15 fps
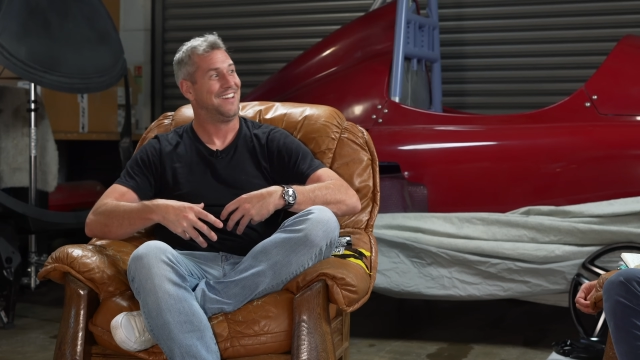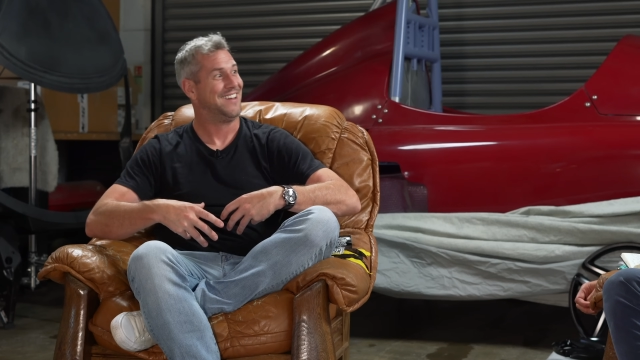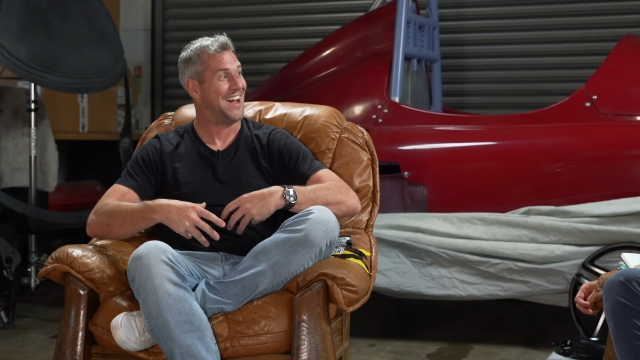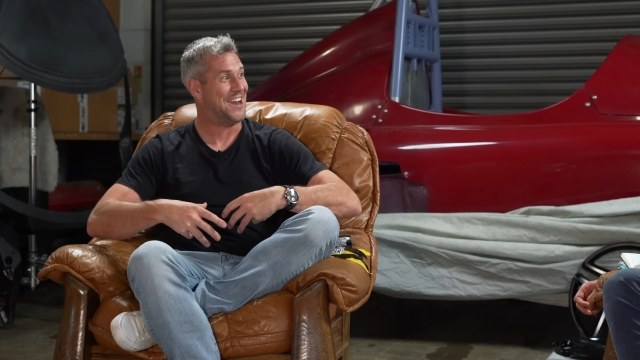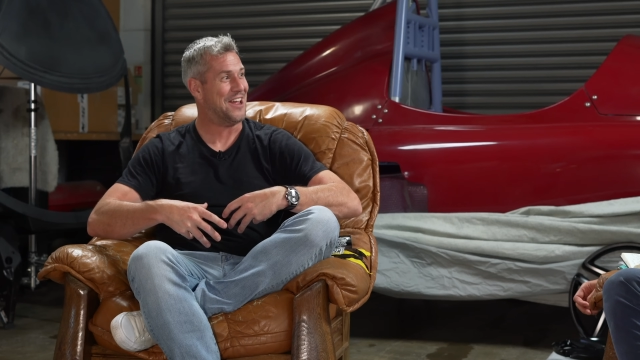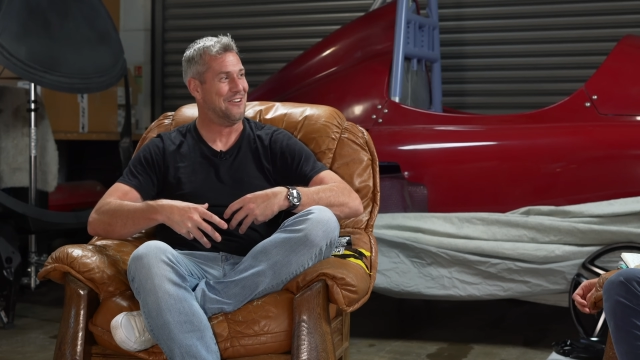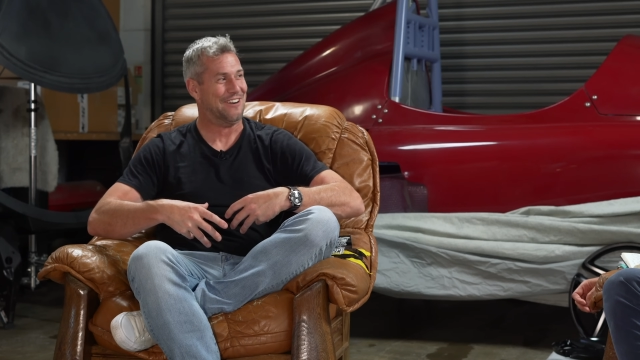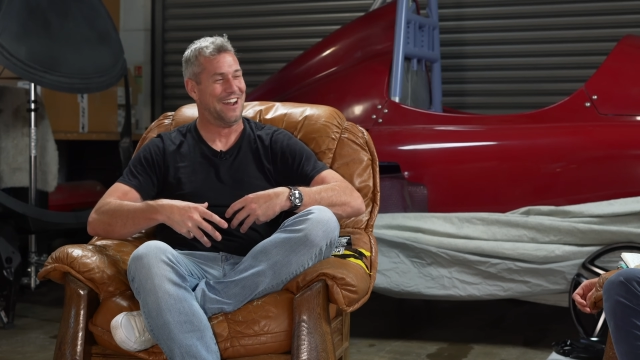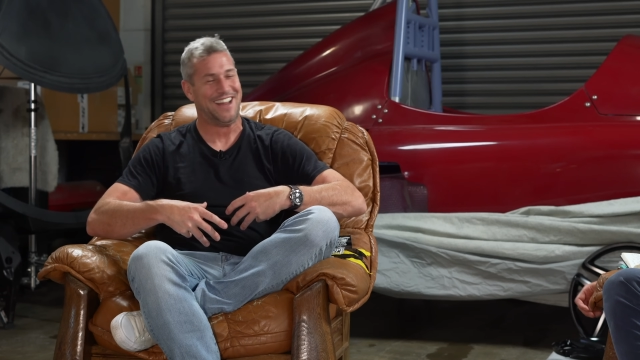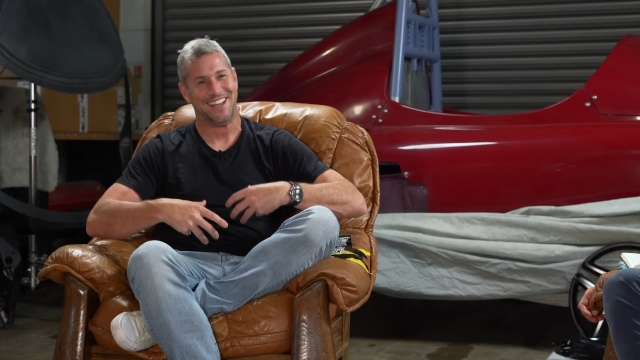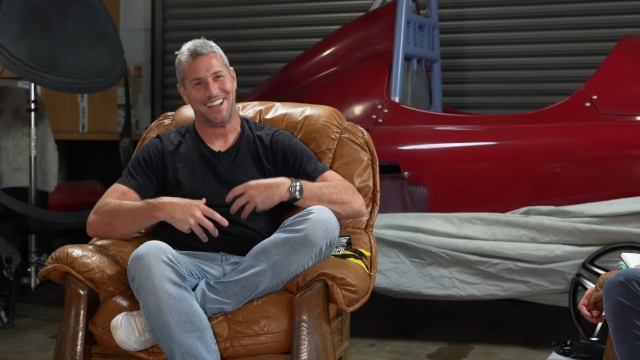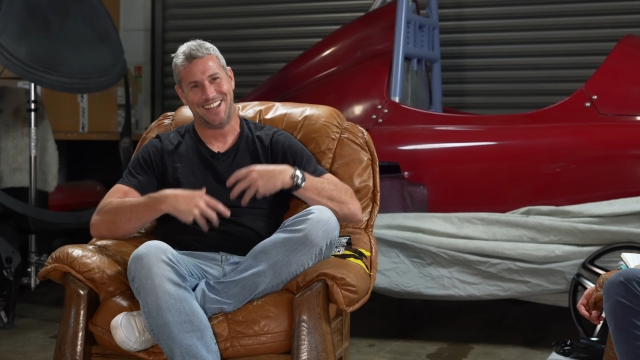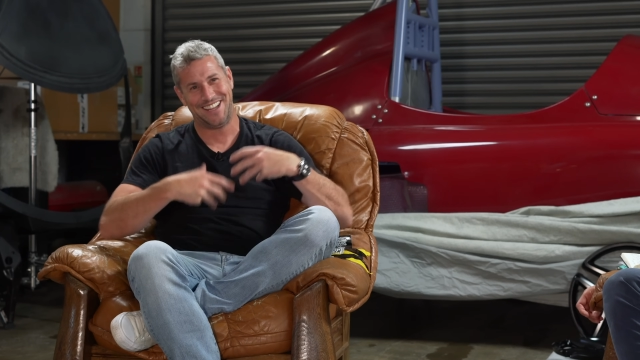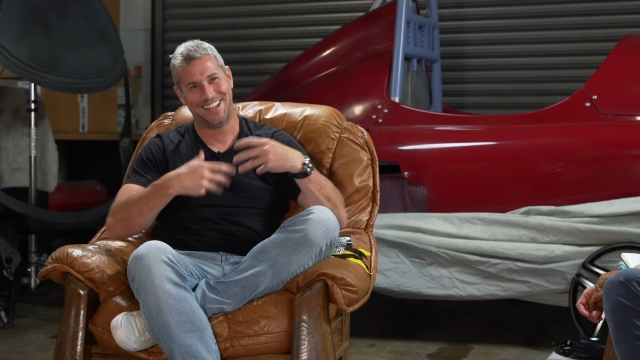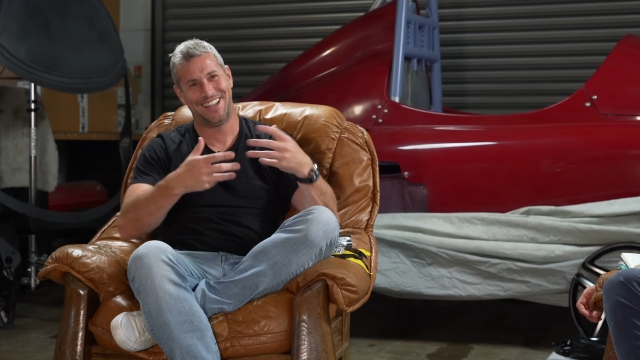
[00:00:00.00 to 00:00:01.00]
I know, right?
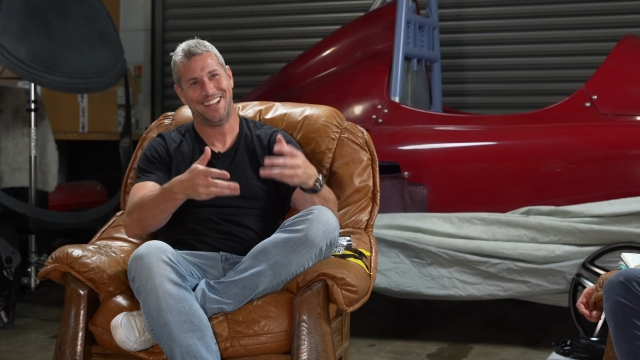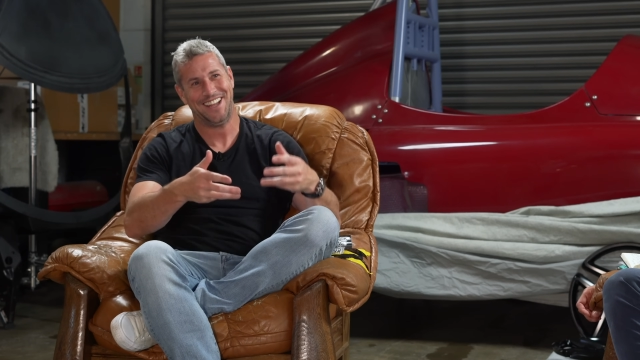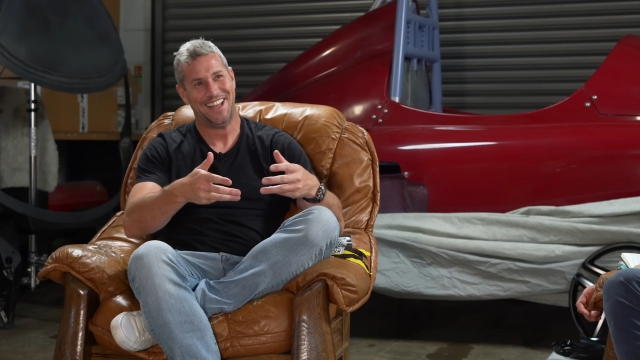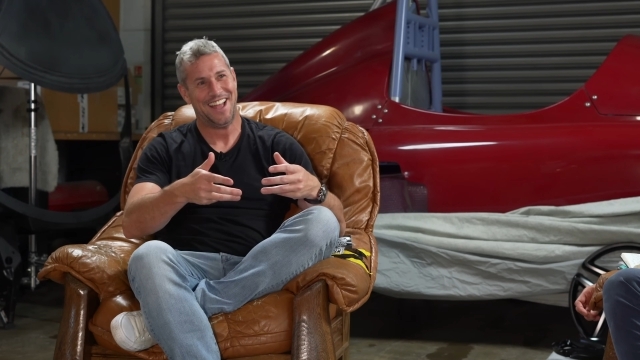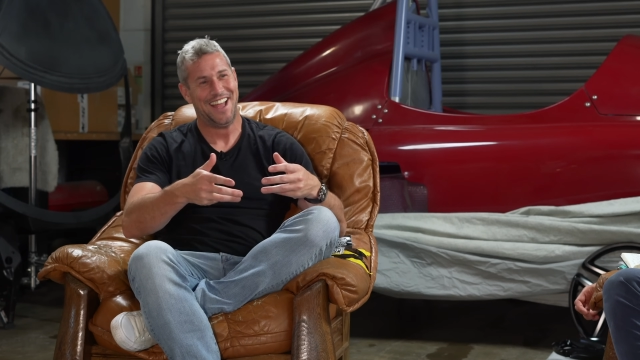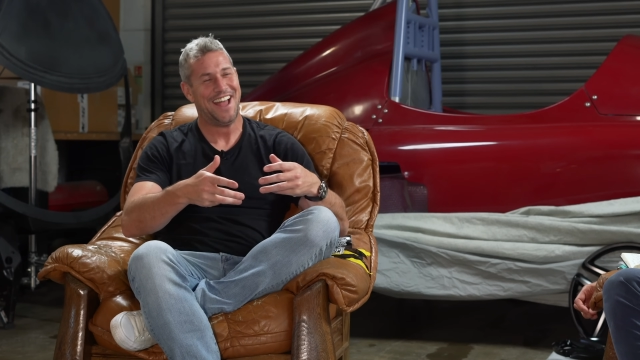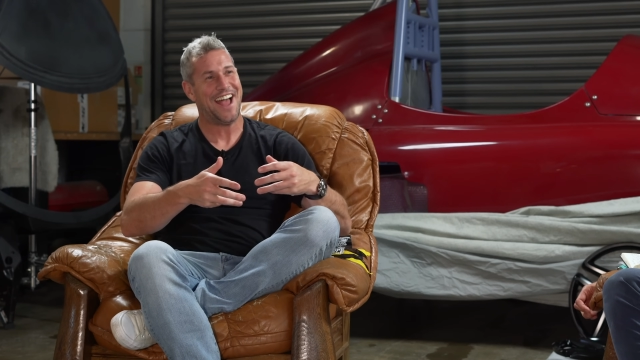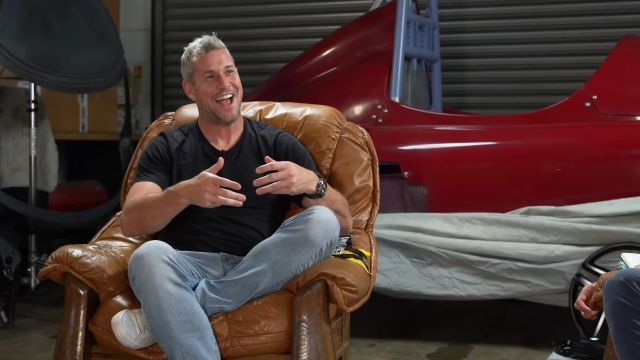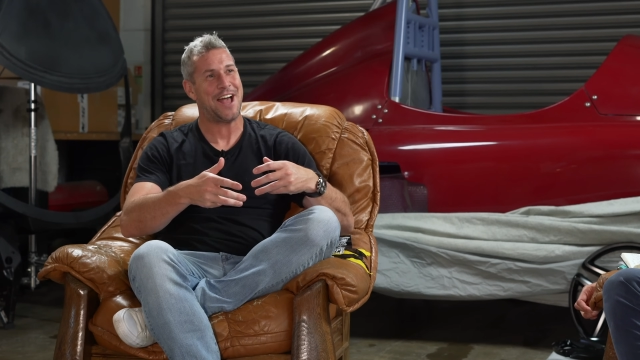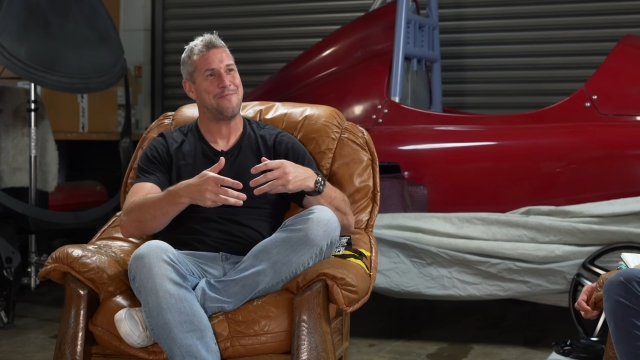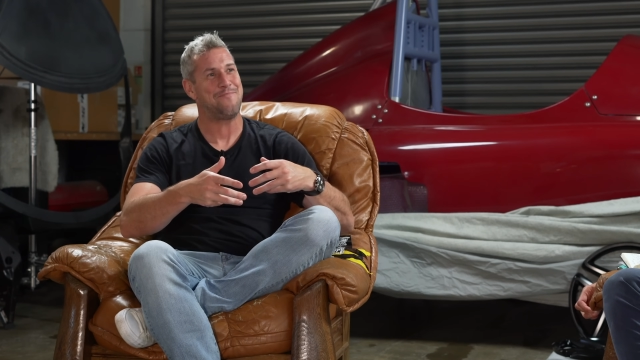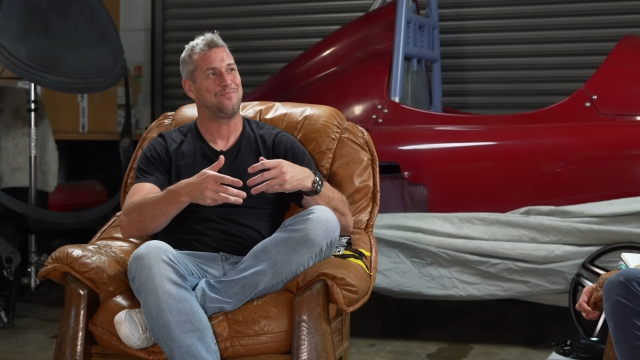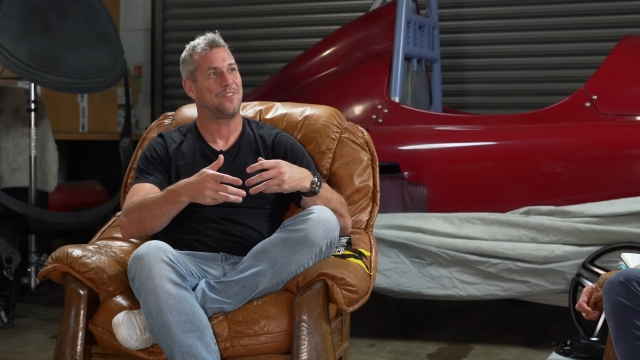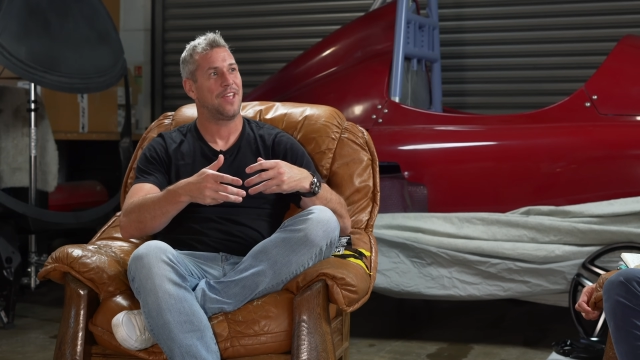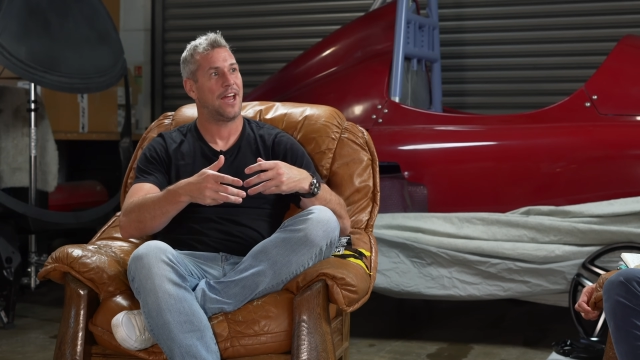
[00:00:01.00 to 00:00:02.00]

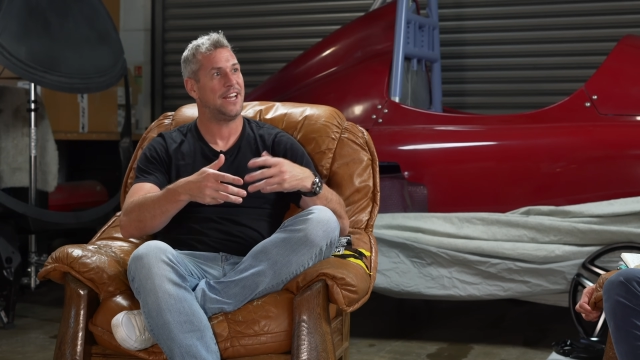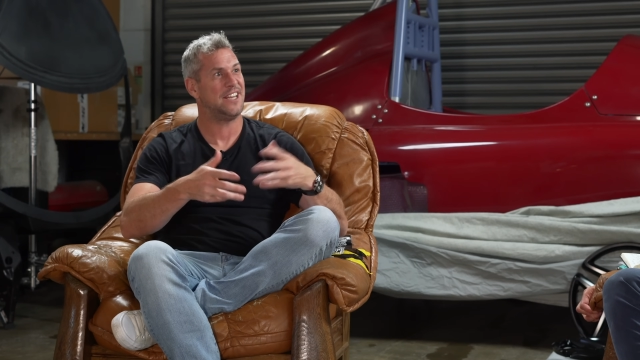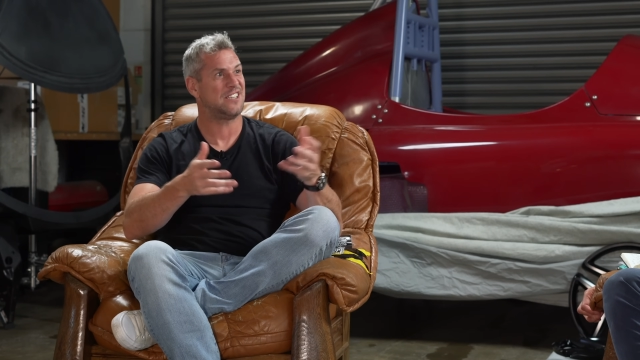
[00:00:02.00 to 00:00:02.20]
And